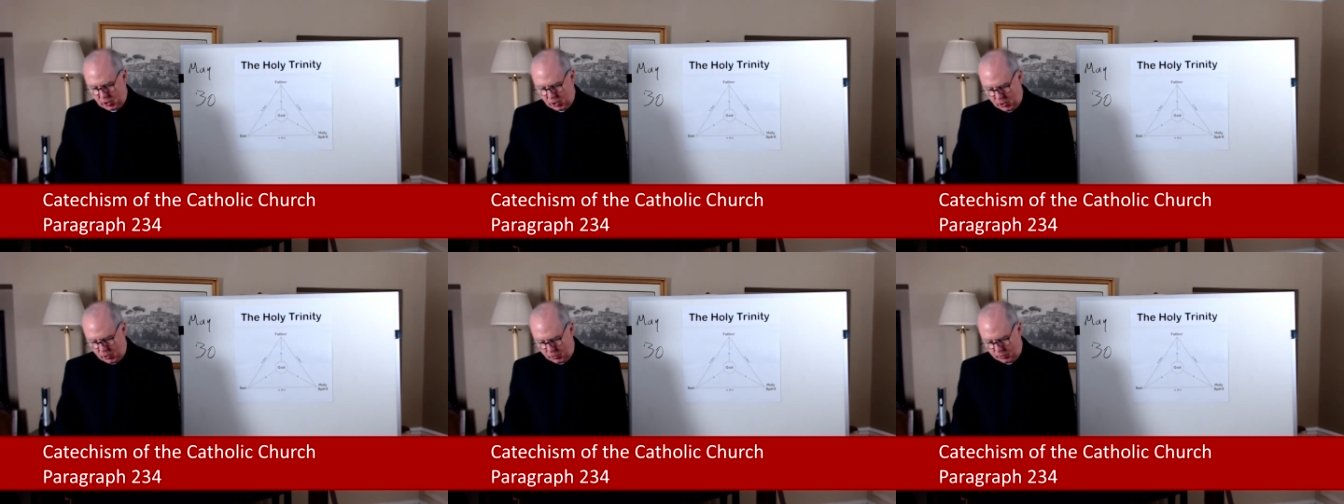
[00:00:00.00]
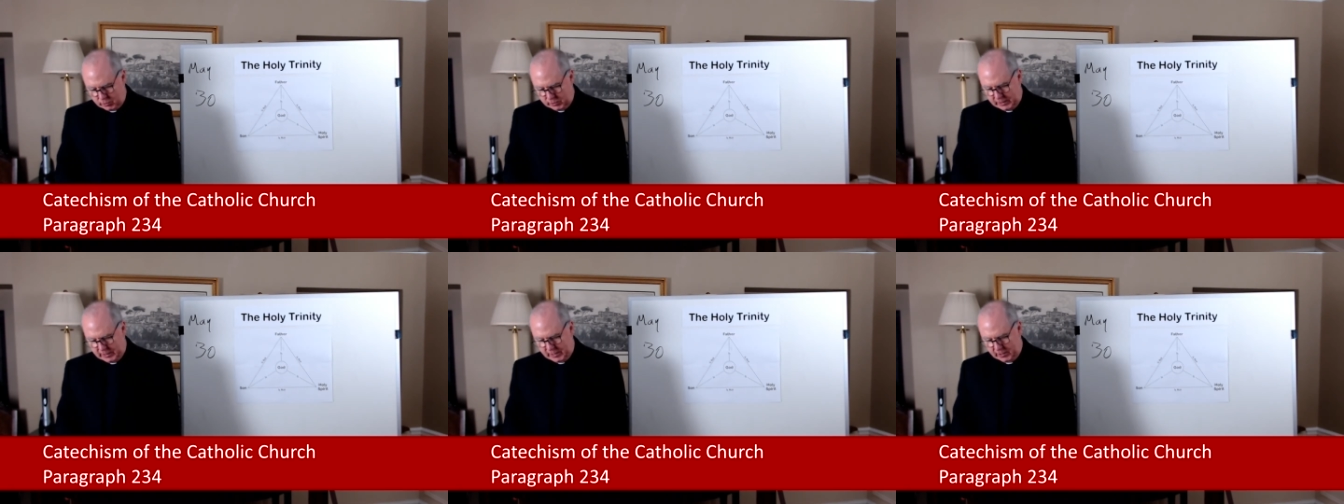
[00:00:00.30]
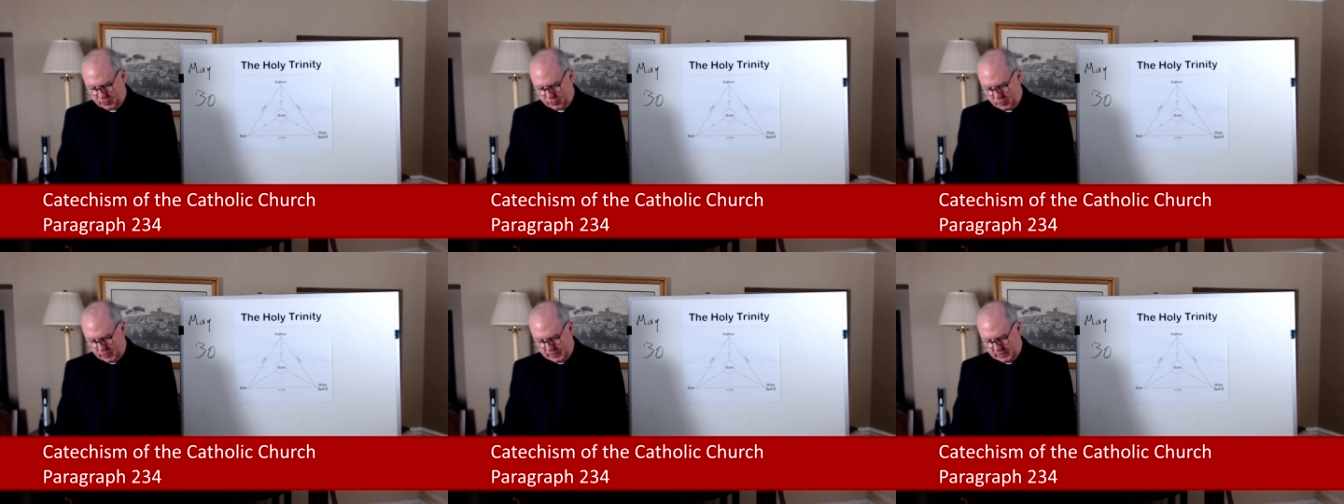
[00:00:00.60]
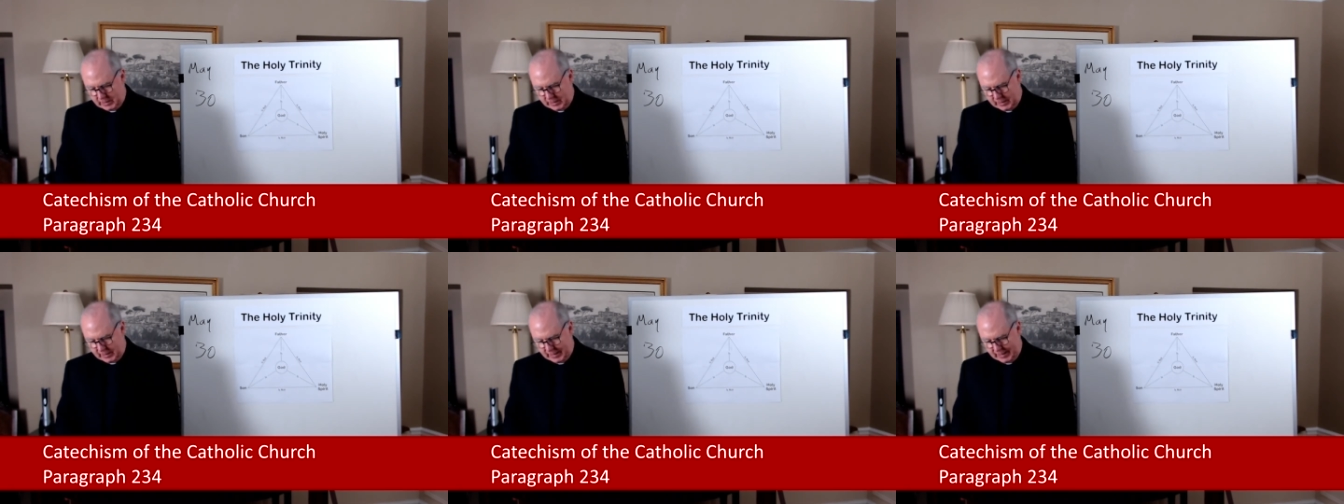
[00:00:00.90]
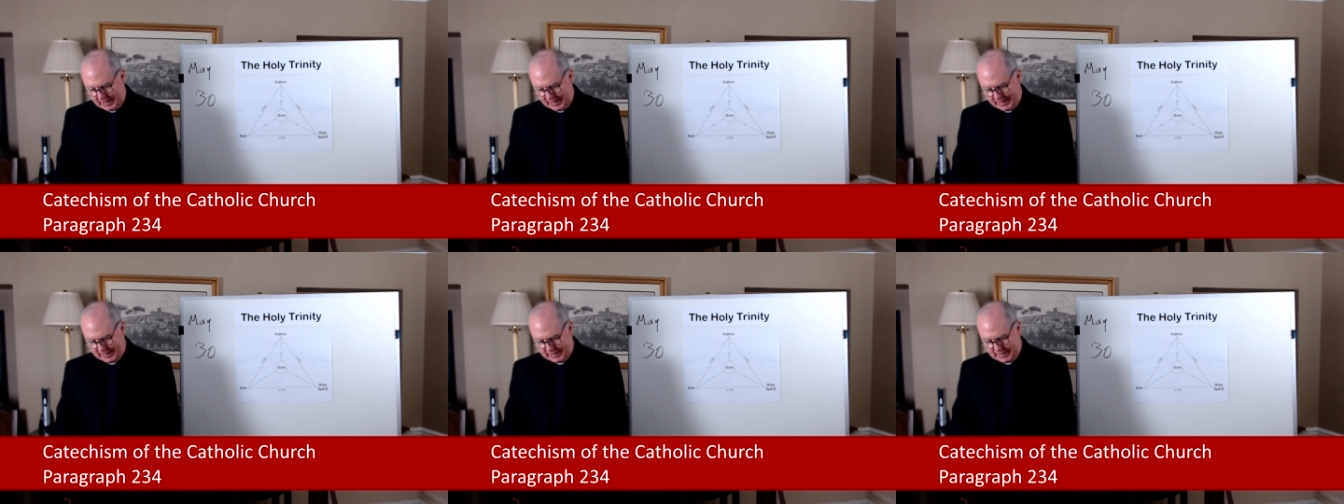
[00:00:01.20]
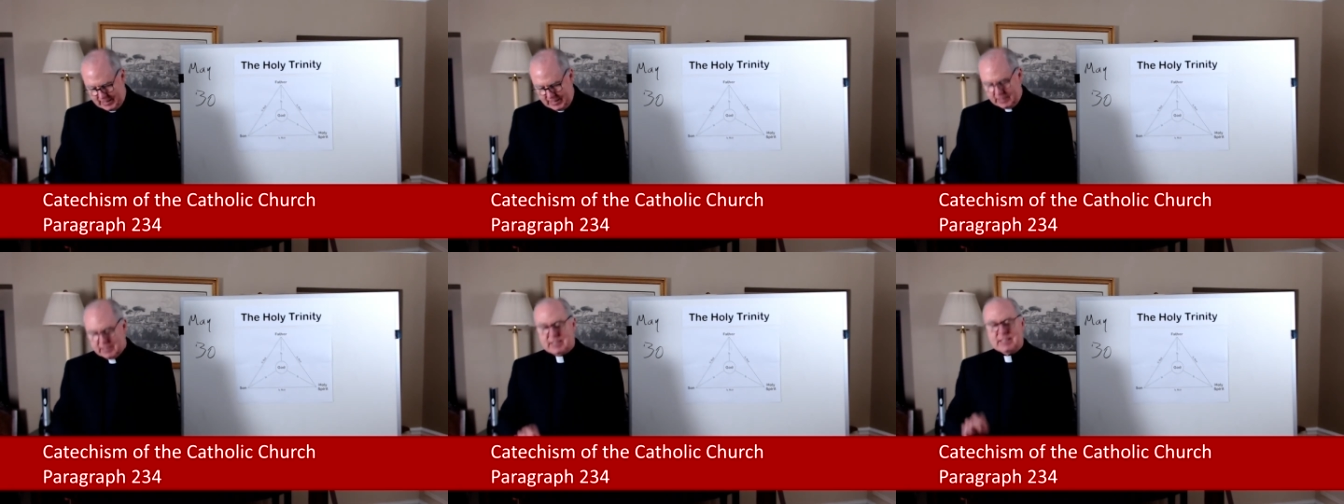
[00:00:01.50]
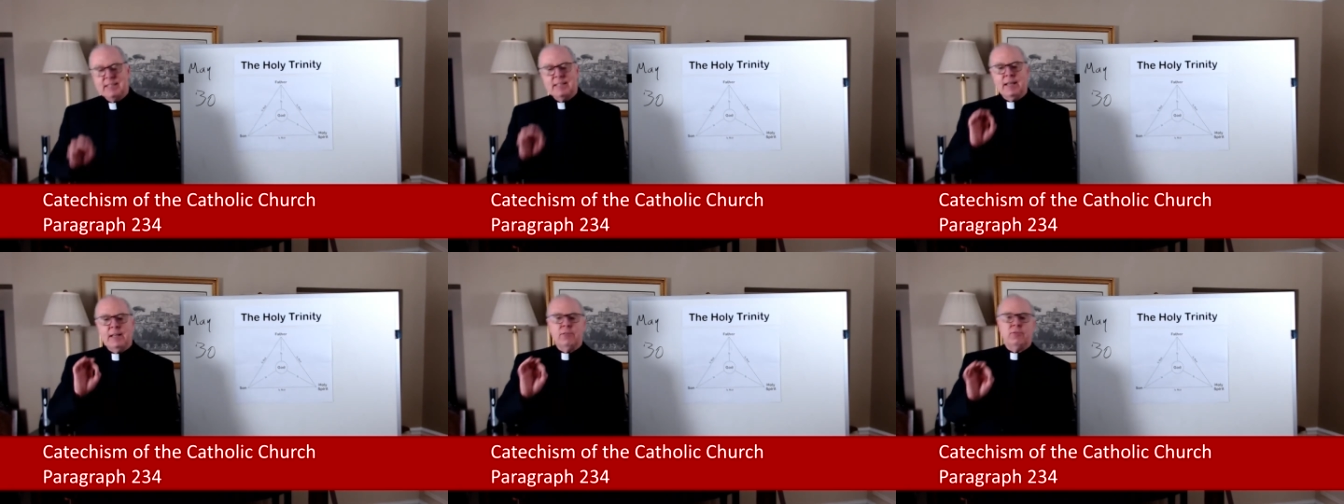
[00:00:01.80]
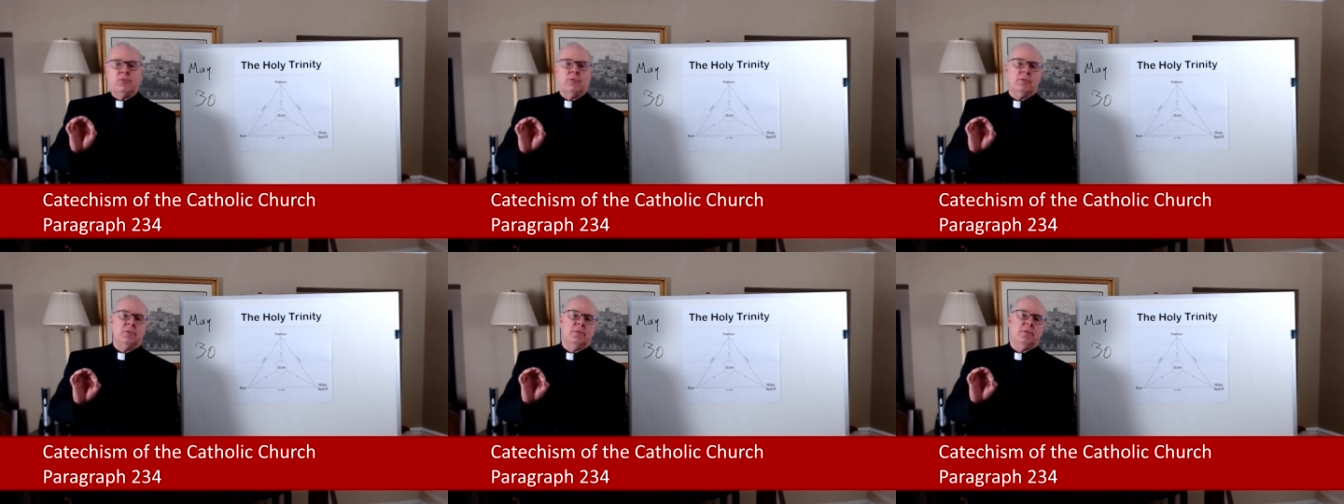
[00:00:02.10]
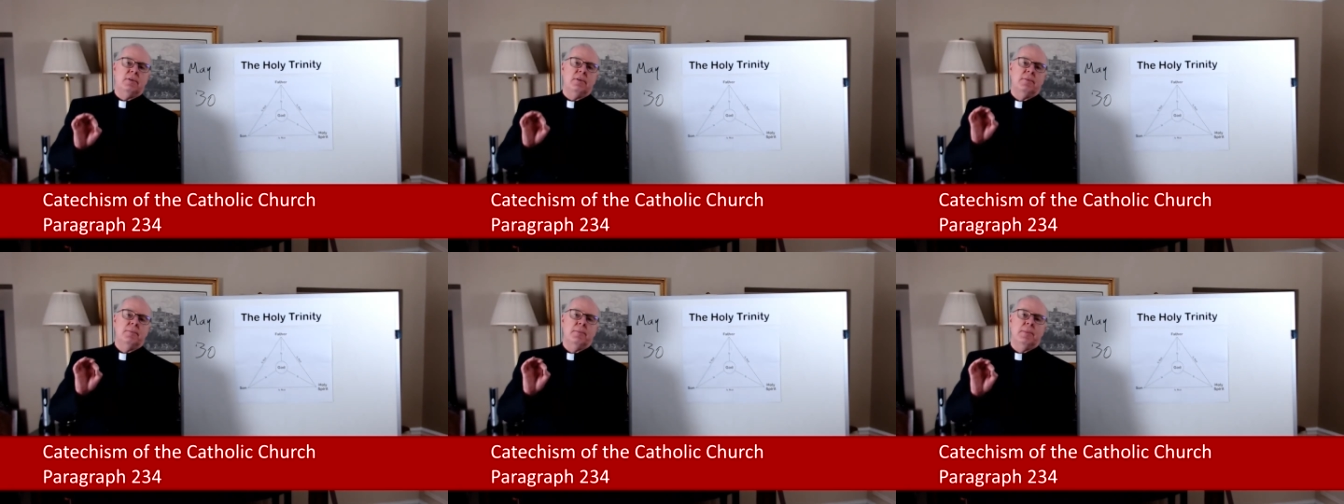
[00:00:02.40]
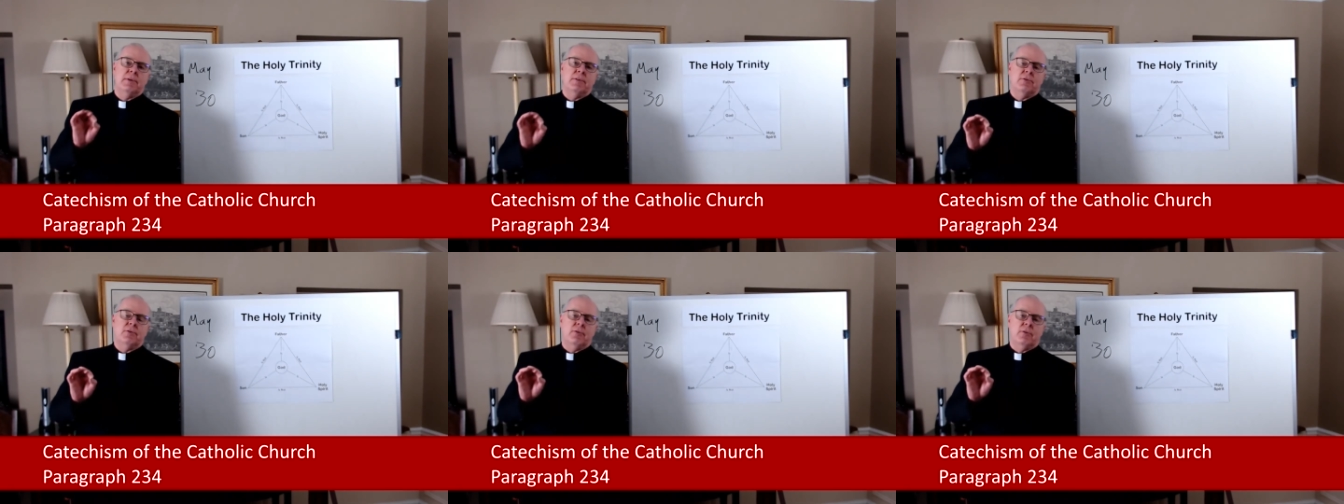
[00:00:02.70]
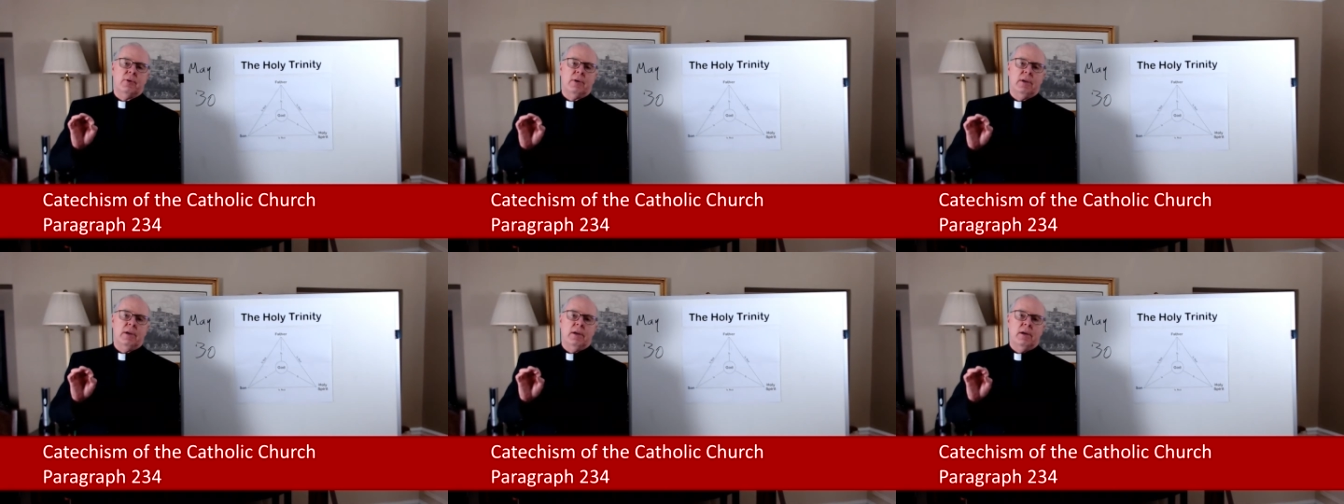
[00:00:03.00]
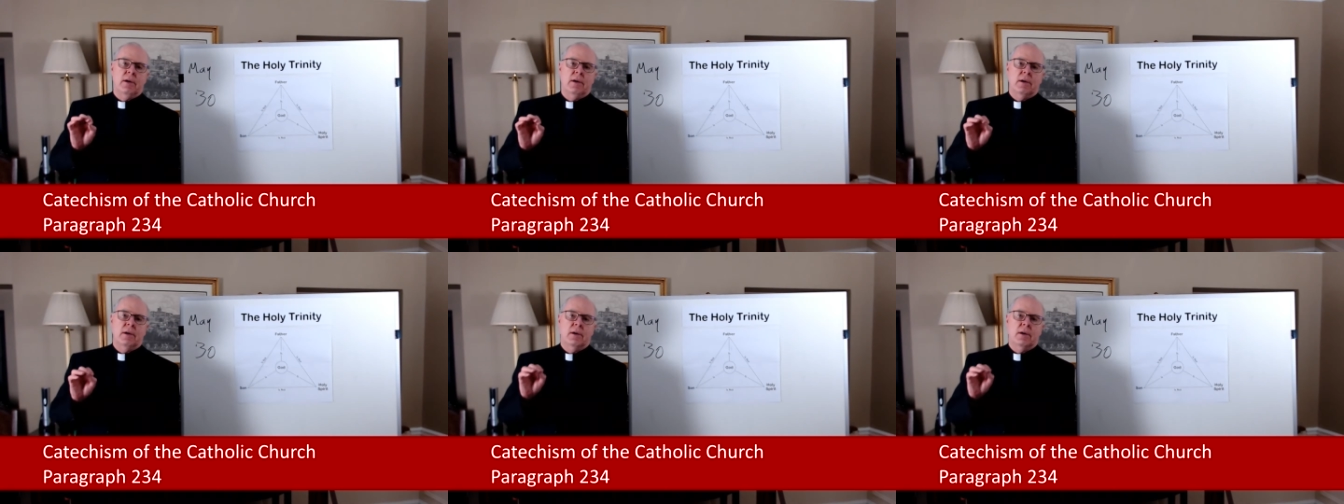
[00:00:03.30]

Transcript: Holy Trinity is the central mystery